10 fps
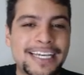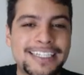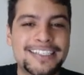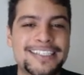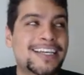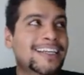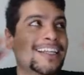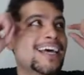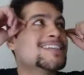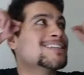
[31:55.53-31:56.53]
Get the
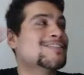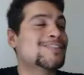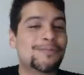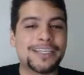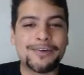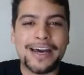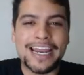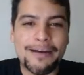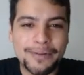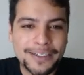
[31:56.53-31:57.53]
sunglasses for me,
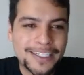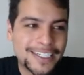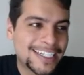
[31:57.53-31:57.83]
Guarapa.